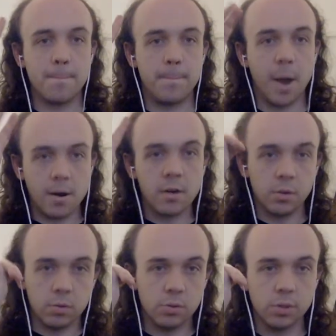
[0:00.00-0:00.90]

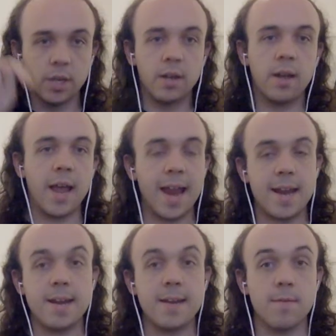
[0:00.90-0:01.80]
bungled
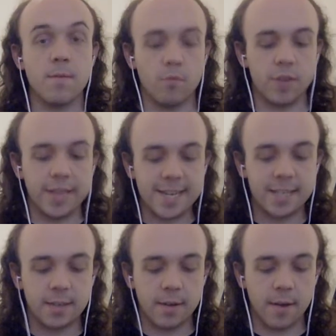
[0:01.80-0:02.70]
a
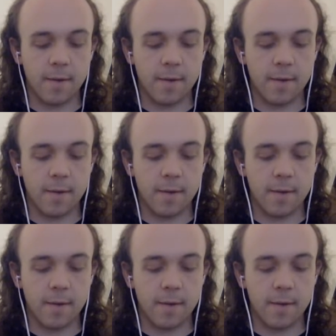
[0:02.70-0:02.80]
release